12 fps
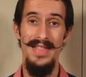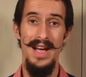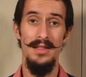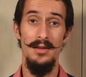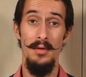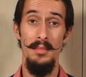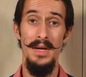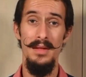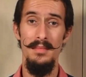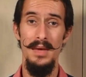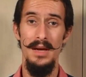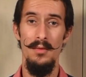That
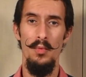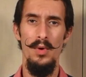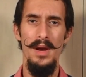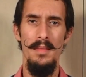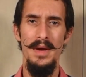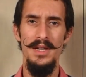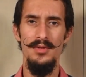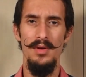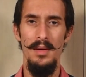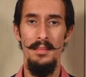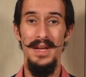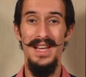commitment will
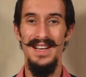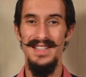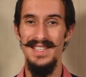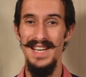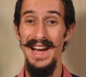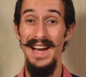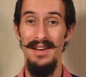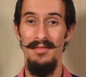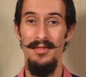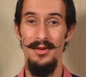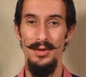eventually be a sale for